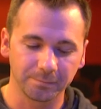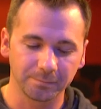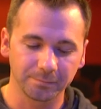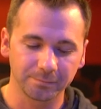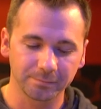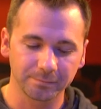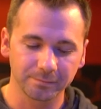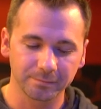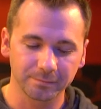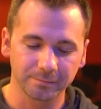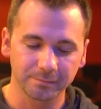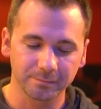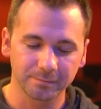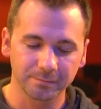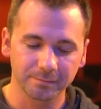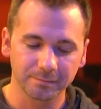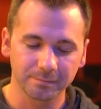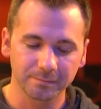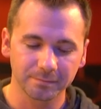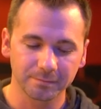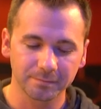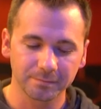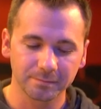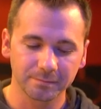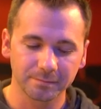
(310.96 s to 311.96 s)

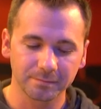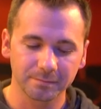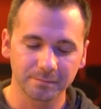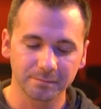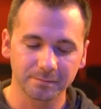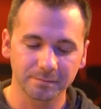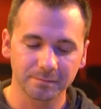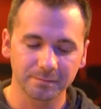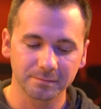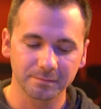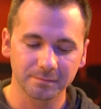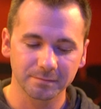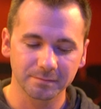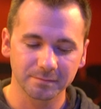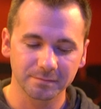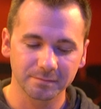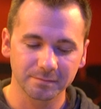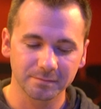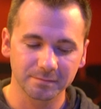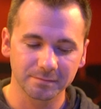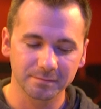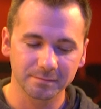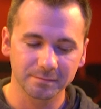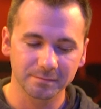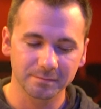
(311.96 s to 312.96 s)

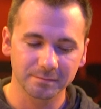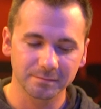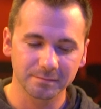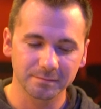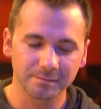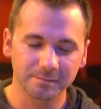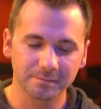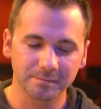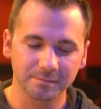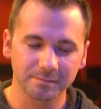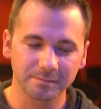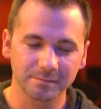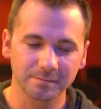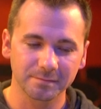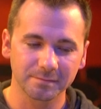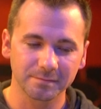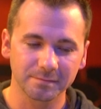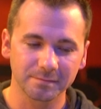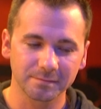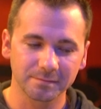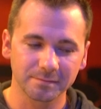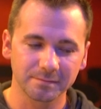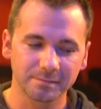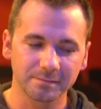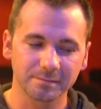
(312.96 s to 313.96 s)

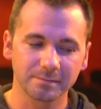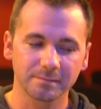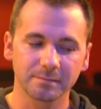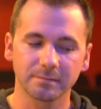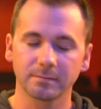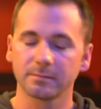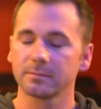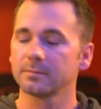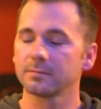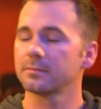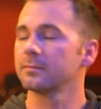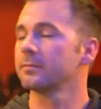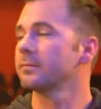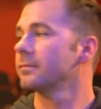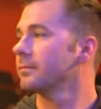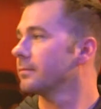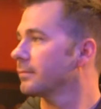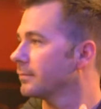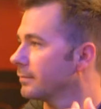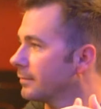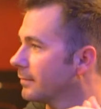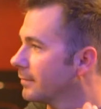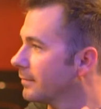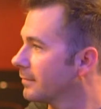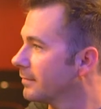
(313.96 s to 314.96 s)

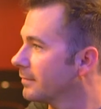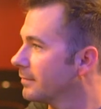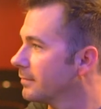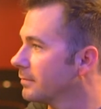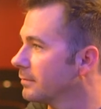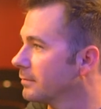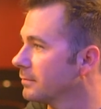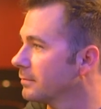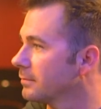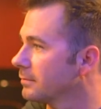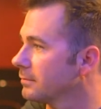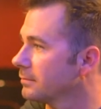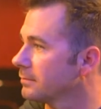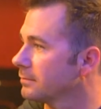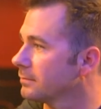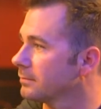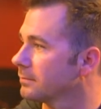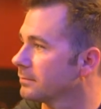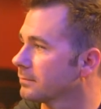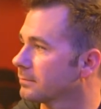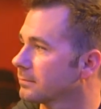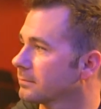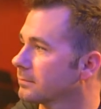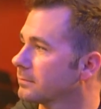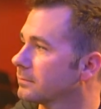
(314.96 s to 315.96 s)

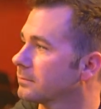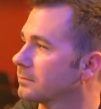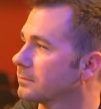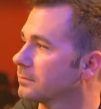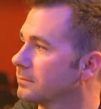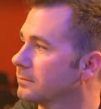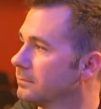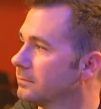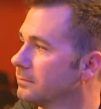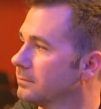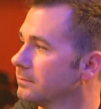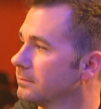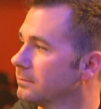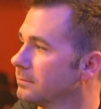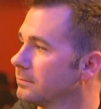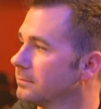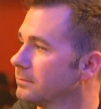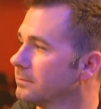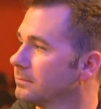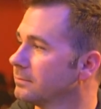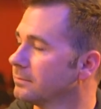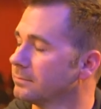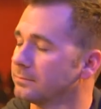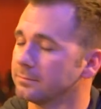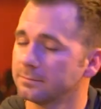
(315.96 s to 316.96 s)

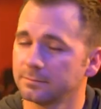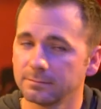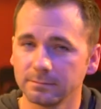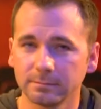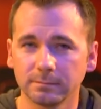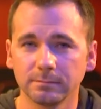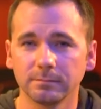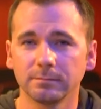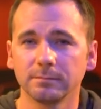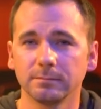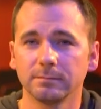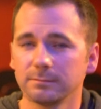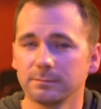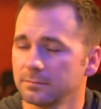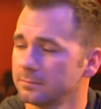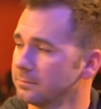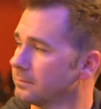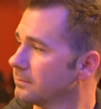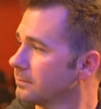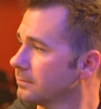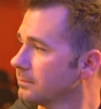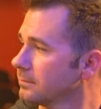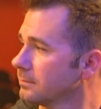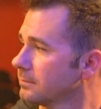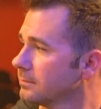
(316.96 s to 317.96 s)

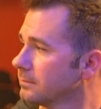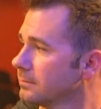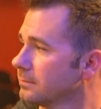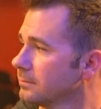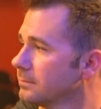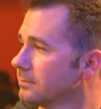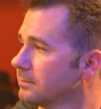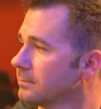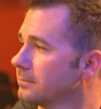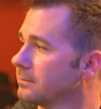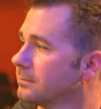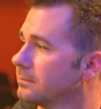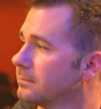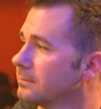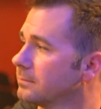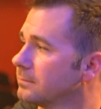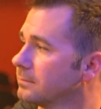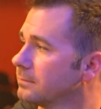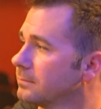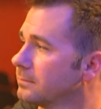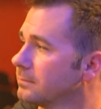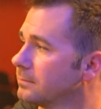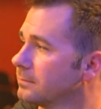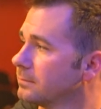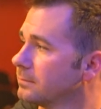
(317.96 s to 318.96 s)
(not speaking)